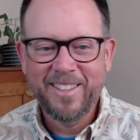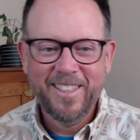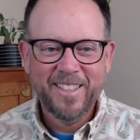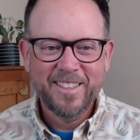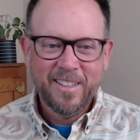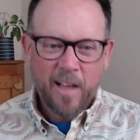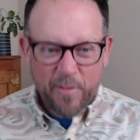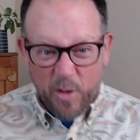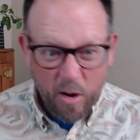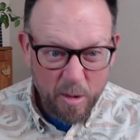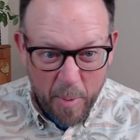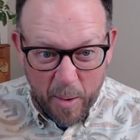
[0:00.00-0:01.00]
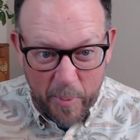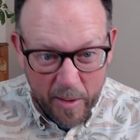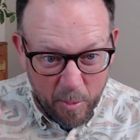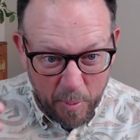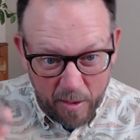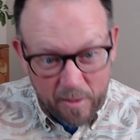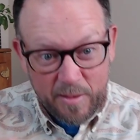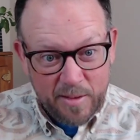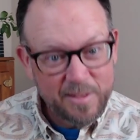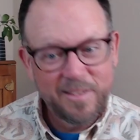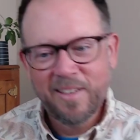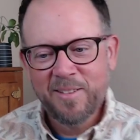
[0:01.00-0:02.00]
Have you heard about pickleball?
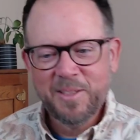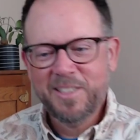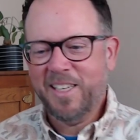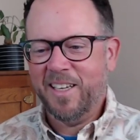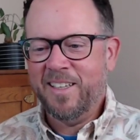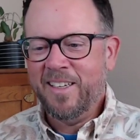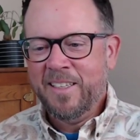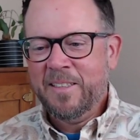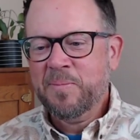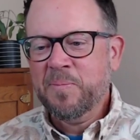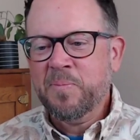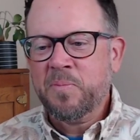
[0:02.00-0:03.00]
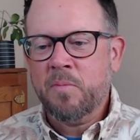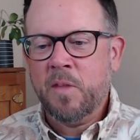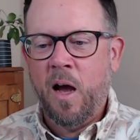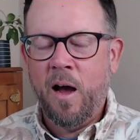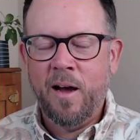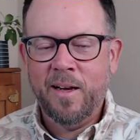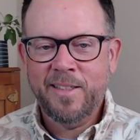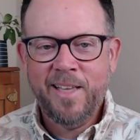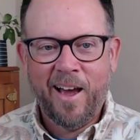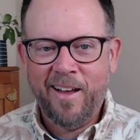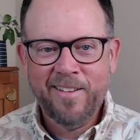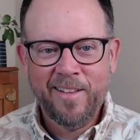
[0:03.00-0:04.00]
Just kidding. Uh,
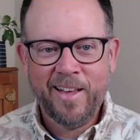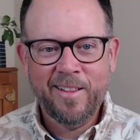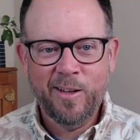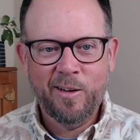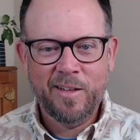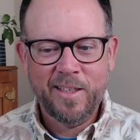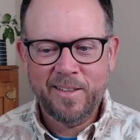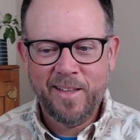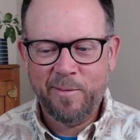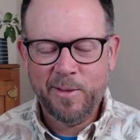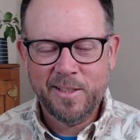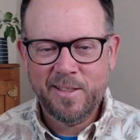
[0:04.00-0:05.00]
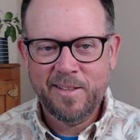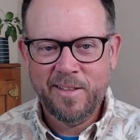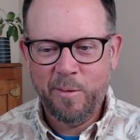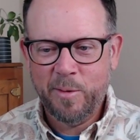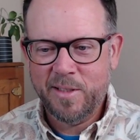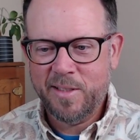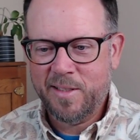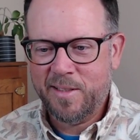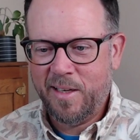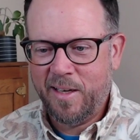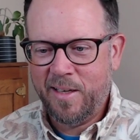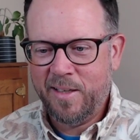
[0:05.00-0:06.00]
yeah, like literally, that was it was.
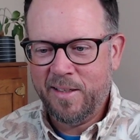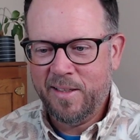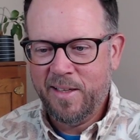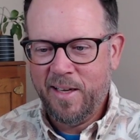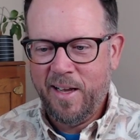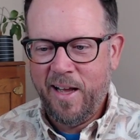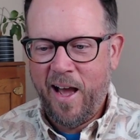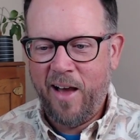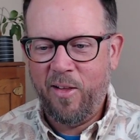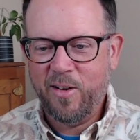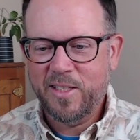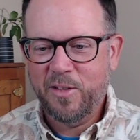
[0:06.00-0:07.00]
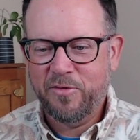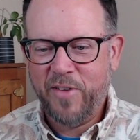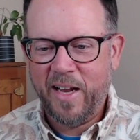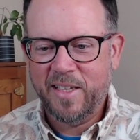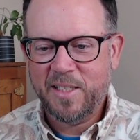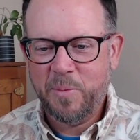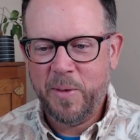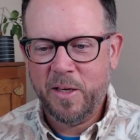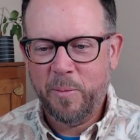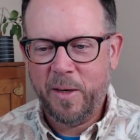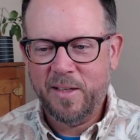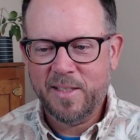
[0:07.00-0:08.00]
Uh, how long until fantasy
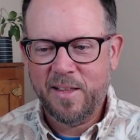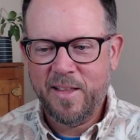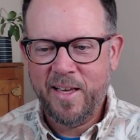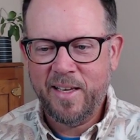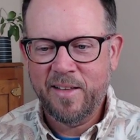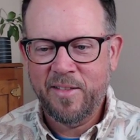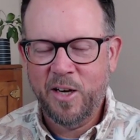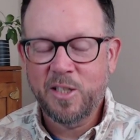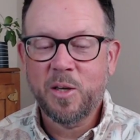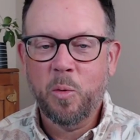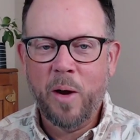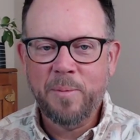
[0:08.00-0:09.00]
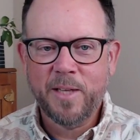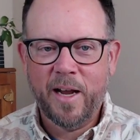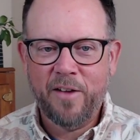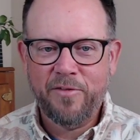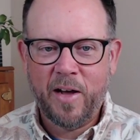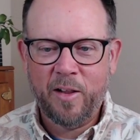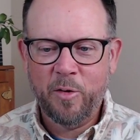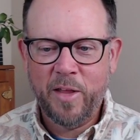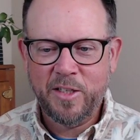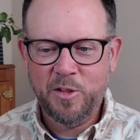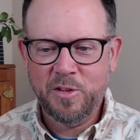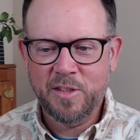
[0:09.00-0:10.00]
pickleball is a thing? There's a website I follow
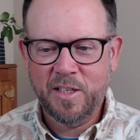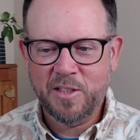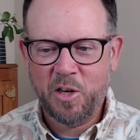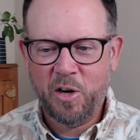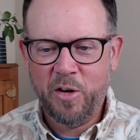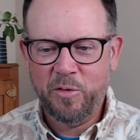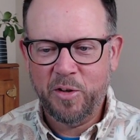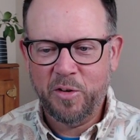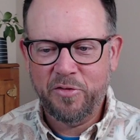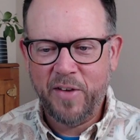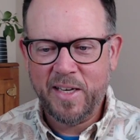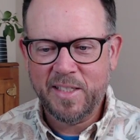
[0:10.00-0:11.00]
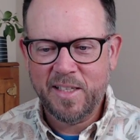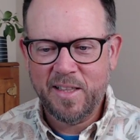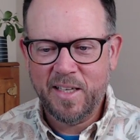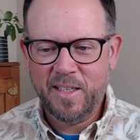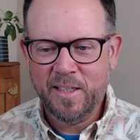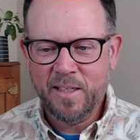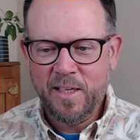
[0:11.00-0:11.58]
that do, does their own little fantasy thing.